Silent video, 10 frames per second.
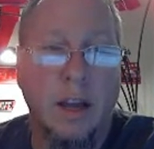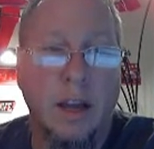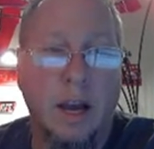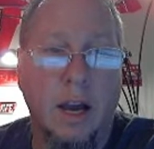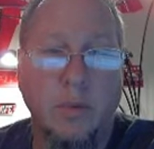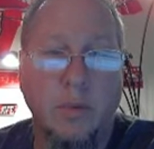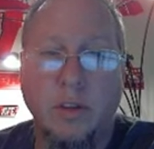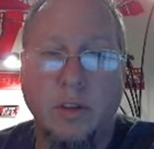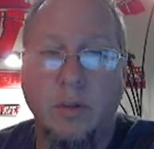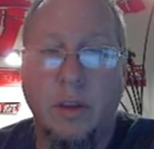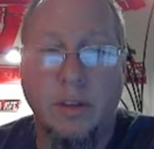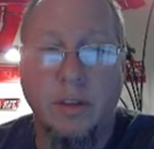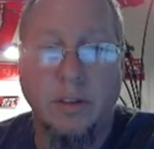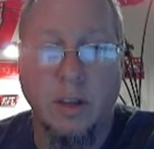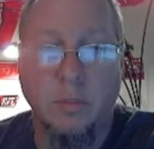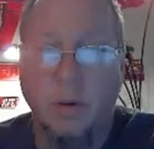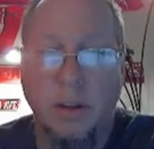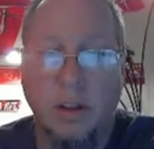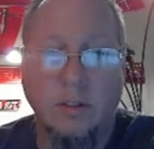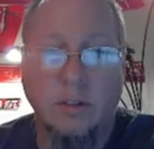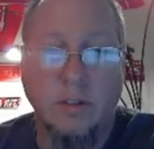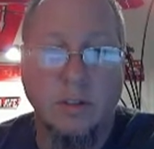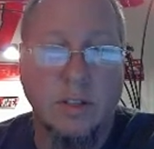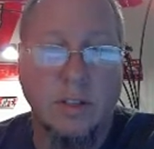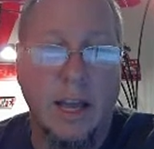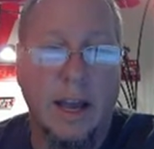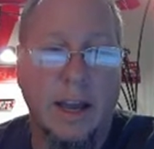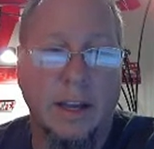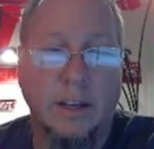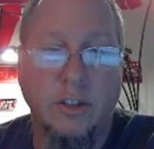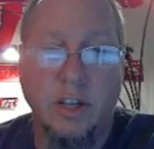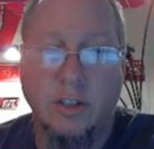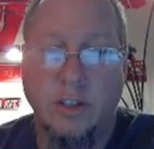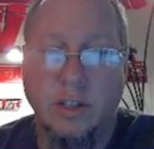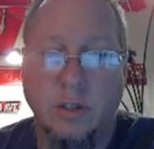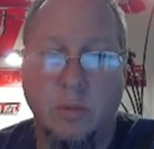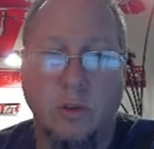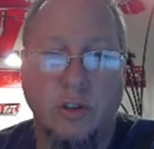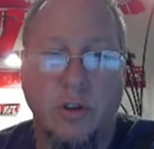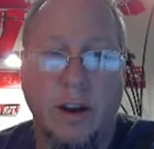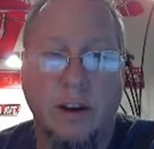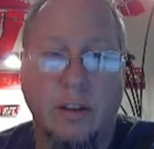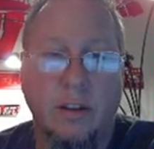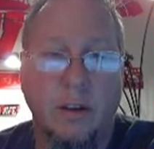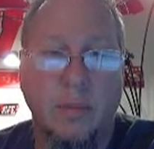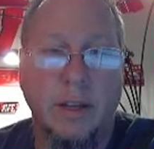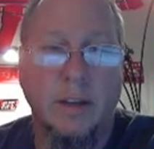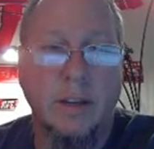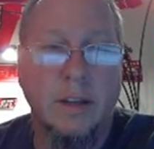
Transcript: You can do other things like put clouds in the sky and adjust the exposure on it a little bit.